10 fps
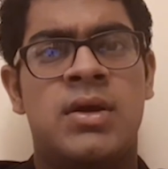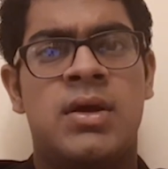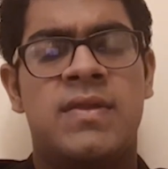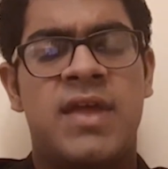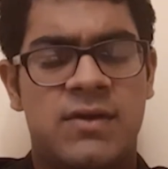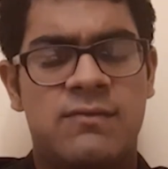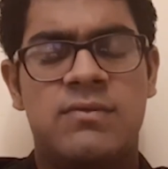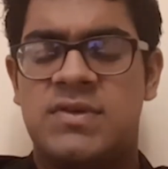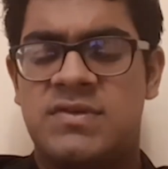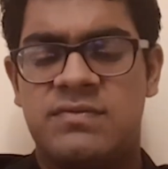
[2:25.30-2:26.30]
that
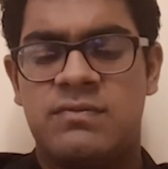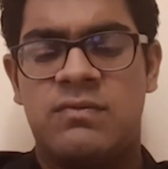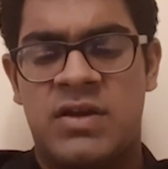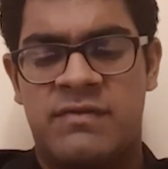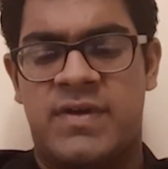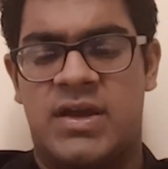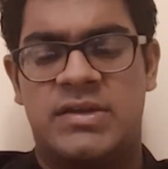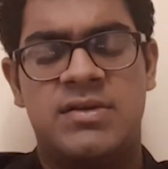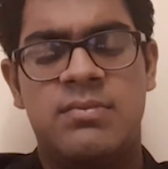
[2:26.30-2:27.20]
was one factor.